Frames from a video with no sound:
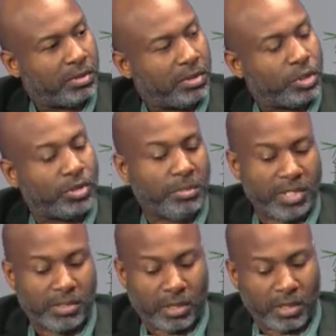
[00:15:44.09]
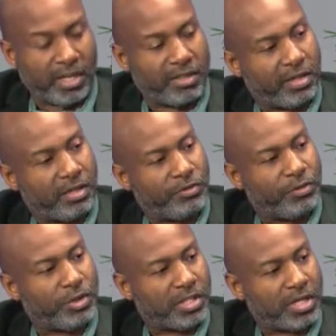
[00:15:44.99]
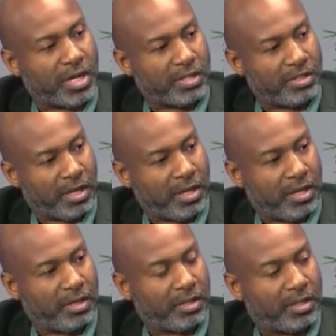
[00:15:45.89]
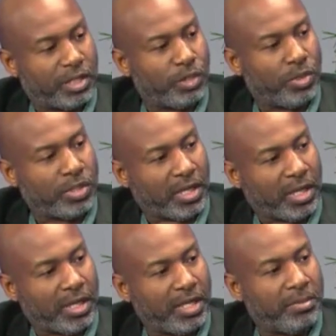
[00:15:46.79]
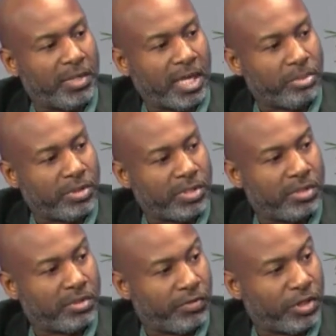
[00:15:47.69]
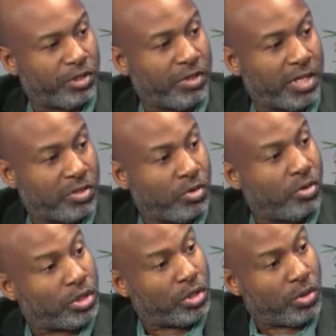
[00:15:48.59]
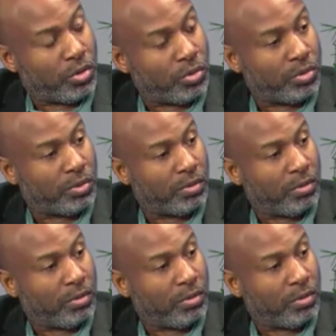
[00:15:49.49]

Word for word: So to me, it's unethical for you to start saying that you want to claim that person's victory as all your own